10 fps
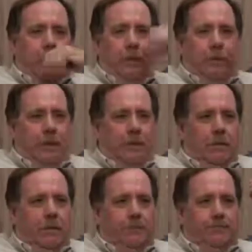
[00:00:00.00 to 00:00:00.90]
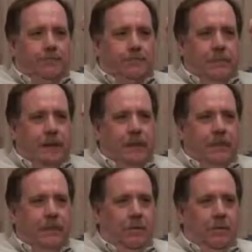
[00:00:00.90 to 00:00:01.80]
so I called. Now, I
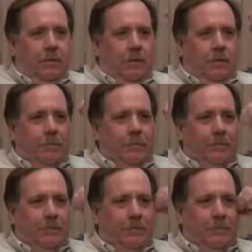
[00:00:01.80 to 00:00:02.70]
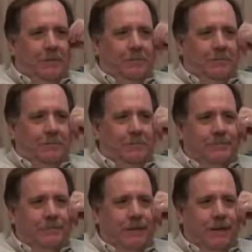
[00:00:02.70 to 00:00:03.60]
didn't know who William Whippensinger was from
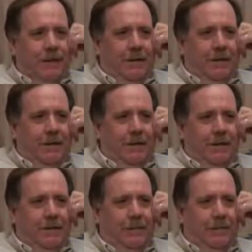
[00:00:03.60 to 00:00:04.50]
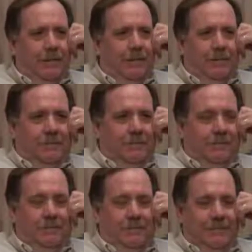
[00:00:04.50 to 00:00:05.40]
Cat in the Hat. I mean, it just...
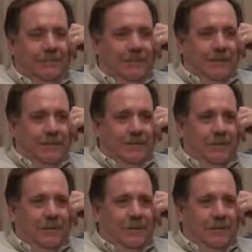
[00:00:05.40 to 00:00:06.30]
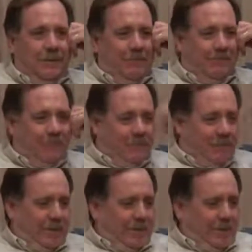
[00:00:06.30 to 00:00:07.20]
So I called
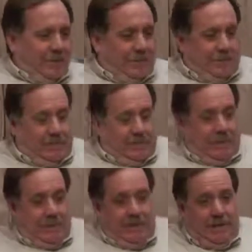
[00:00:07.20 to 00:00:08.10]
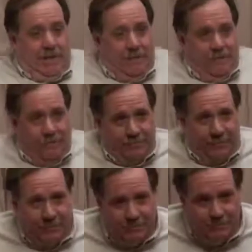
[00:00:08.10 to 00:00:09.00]
him, and he answers the
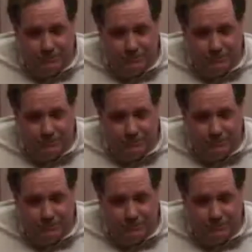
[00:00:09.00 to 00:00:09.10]
phone.